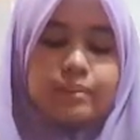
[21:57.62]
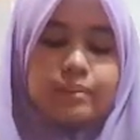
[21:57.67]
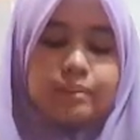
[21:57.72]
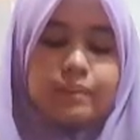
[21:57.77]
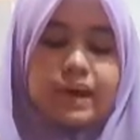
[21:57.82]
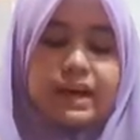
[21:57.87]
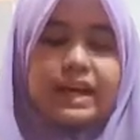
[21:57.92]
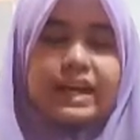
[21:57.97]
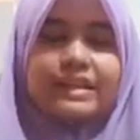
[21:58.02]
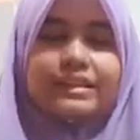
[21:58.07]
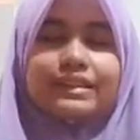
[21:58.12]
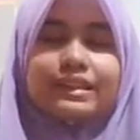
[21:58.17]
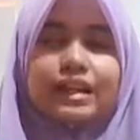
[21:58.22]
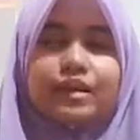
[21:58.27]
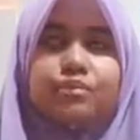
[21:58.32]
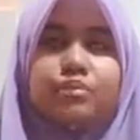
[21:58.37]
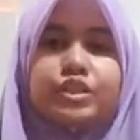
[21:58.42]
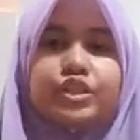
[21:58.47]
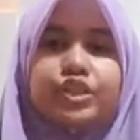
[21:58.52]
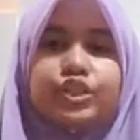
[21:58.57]
by
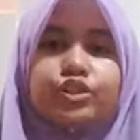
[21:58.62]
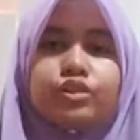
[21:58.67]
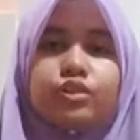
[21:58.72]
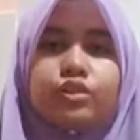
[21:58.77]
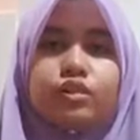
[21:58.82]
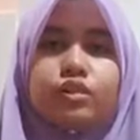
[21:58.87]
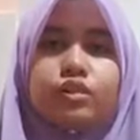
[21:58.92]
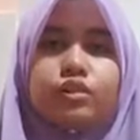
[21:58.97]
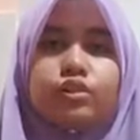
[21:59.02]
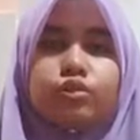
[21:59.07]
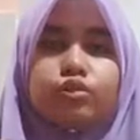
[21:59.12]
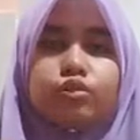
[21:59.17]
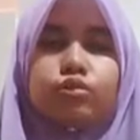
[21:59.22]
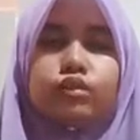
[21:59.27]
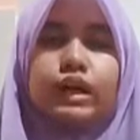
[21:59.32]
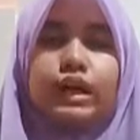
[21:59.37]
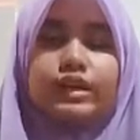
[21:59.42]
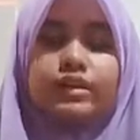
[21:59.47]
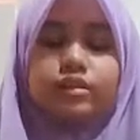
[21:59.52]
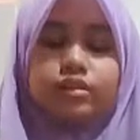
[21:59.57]
established
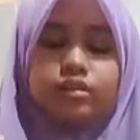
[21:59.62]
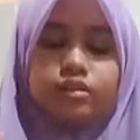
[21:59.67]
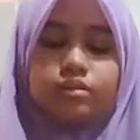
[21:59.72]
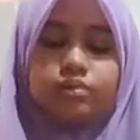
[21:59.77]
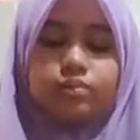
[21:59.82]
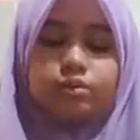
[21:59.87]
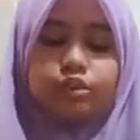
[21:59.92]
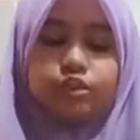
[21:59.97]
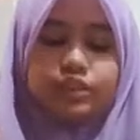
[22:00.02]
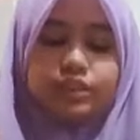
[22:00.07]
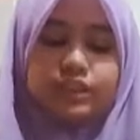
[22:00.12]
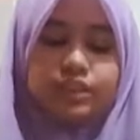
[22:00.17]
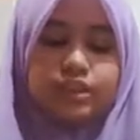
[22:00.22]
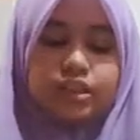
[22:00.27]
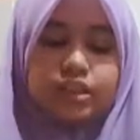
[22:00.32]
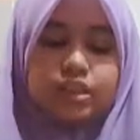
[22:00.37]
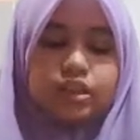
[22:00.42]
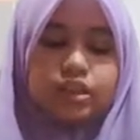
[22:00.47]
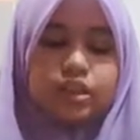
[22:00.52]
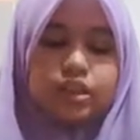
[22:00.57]
rule and
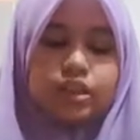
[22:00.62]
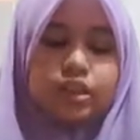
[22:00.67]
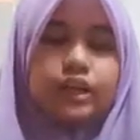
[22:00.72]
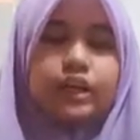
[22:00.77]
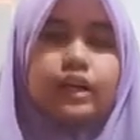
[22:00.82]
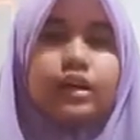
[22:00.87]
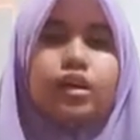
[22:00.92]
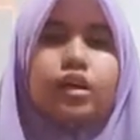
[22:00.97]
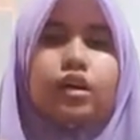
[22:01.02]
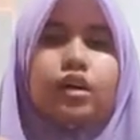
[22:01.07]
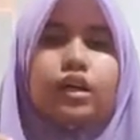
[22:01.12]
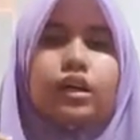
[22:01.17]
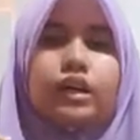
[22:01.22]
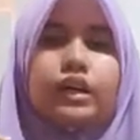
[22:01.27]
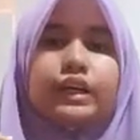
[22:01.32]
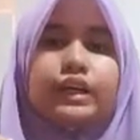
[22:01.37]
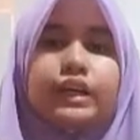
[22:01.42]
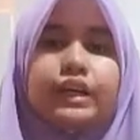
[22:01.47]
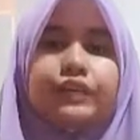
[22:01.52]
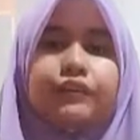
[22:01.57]
procedure.
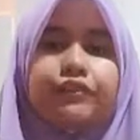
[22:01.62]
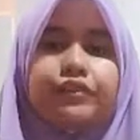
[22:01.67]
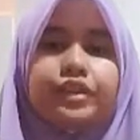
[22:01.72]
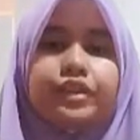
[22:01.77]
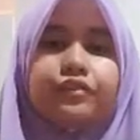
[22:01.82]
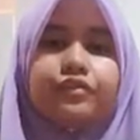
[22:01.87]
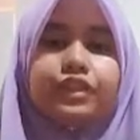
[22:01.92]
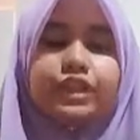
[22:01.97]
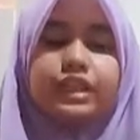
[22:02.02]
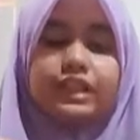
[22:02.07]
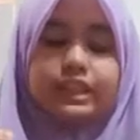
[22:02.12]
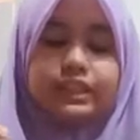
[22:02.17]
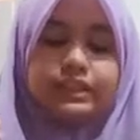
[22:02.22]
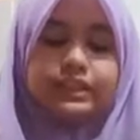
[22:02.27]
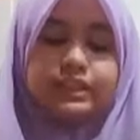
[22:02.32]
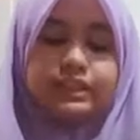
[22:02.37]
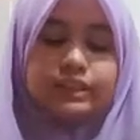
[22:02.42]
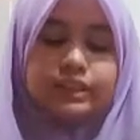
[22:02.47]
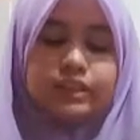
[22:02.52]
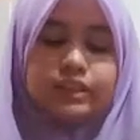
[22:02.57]
If the village
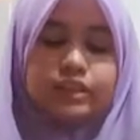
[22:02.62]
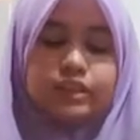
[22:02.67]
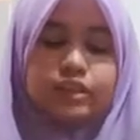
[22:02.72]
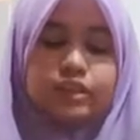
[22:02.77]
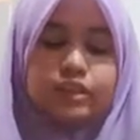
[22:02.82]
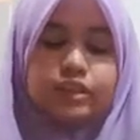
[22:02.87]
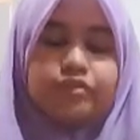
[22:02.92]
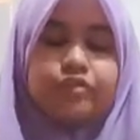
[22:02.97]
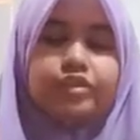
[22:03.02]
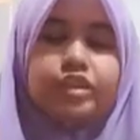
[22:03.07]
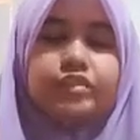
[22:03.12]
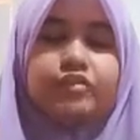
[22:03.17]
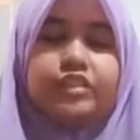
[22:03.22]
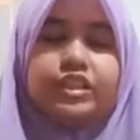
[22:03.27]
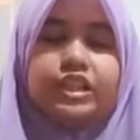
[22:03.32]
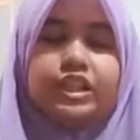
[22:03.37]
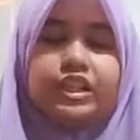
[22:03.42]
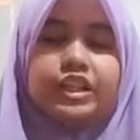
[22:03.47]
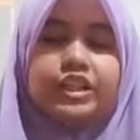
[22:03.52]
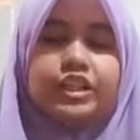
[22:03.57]

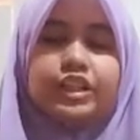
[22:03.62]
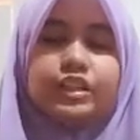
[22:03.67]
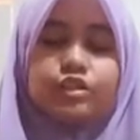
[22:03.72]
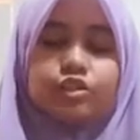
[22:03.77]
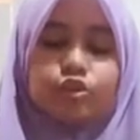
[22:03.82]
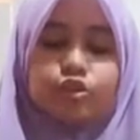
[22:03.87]
in